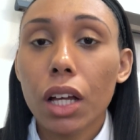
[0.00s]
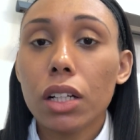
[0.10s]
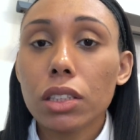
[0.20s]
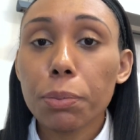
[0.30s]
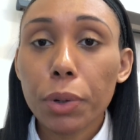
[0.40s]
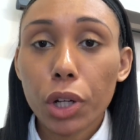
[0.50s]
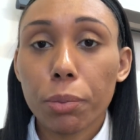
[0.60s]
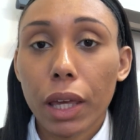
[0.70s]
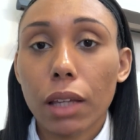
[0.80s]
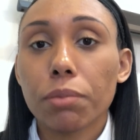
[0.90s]

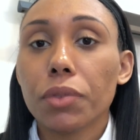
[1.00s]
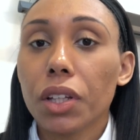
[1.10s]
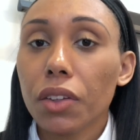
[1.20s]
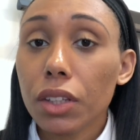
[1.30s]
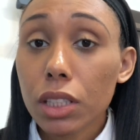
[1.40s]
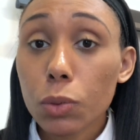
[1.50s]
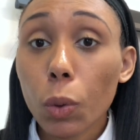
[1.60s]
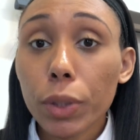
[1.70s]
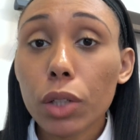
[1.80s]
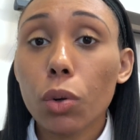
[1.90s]
Topiramate. This is what
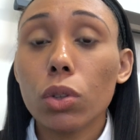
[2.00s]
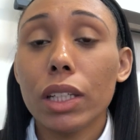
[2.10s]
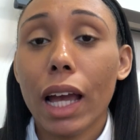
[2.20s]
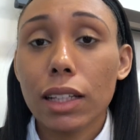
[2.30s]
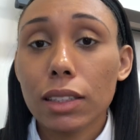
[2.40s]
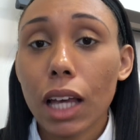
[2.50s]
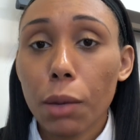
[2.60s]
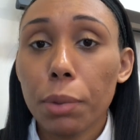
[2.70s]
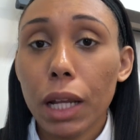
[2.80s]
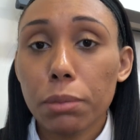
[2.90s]
we call an
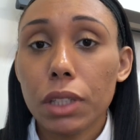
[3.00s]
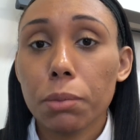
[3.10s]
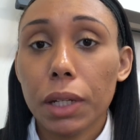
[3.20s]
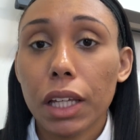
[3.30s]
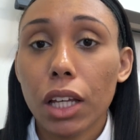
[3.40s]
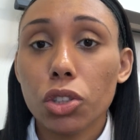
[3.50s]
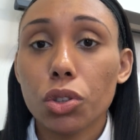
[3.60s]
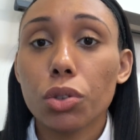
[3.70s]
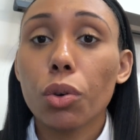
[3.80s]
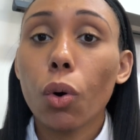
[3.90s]
anti-epileptic
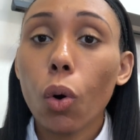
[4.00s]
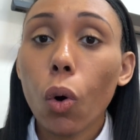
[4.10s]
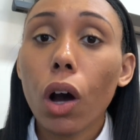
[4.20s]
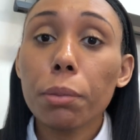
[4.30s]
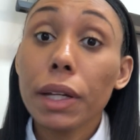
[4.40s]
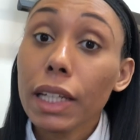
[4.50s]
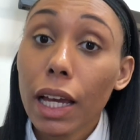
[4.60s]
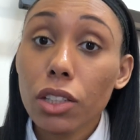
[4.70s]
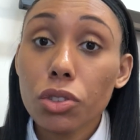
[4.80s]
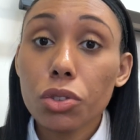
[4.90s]
medication or a
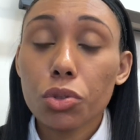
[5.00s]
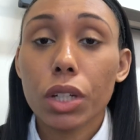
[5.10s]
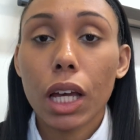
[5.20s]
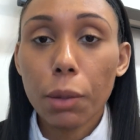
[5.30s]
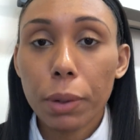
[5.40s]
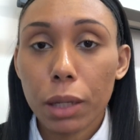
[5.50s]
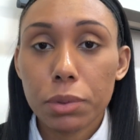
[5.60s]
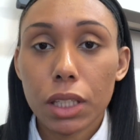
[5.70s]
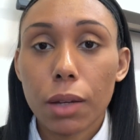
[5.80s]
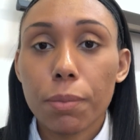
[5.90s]
medication to treat
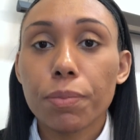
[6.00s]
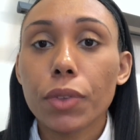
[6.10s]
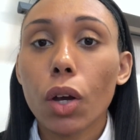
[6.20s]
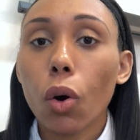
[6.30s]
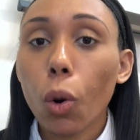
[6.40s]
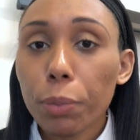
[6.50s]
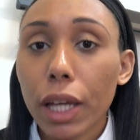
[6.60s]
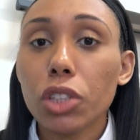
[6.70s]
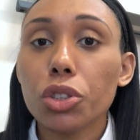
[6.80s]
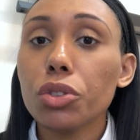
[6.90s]
epilepsy or
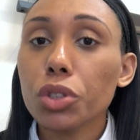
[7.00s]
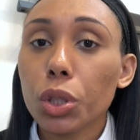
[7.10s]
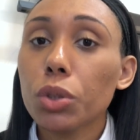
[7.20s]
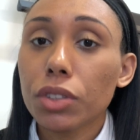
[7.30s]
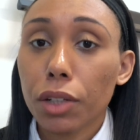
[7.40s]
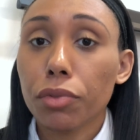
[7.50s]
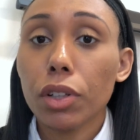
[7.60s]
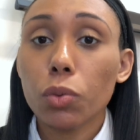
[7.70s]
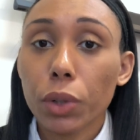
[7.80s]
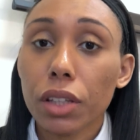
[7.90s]
patients who suffer
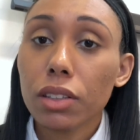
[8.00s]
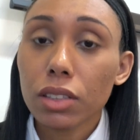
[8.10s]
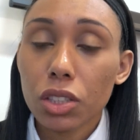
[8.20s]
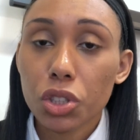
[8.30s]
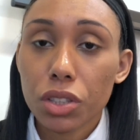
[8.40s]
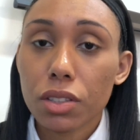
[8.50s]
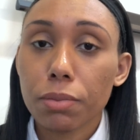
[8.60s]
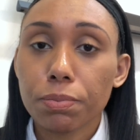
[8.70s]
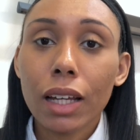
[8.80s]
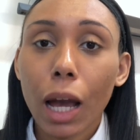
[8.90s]
with seizures.
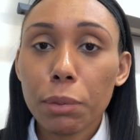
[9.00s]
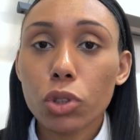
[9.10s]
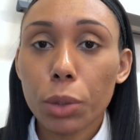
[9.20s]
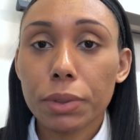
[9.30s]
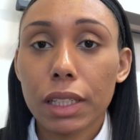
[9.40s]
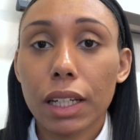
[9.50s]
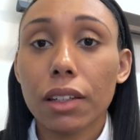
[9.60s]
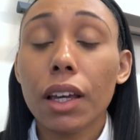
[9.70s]
Amitriptyline.